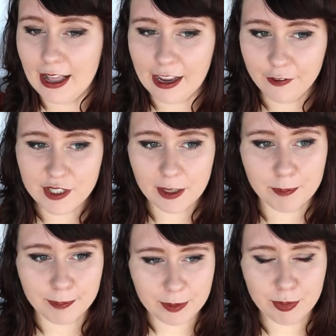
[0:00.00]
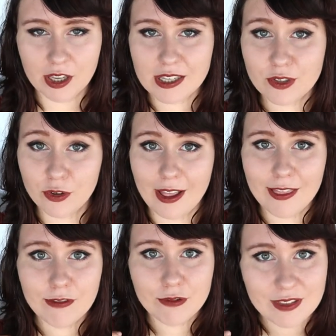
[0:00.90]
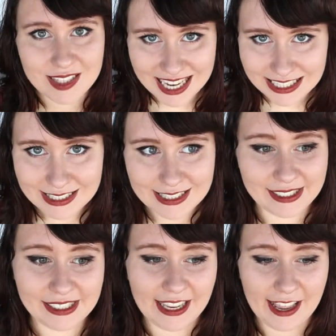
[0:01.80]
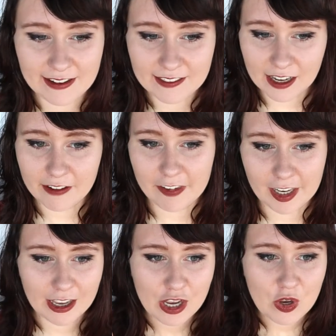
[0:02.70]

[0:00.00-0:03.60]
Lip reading: I feel like people are so enthusiastic and they have like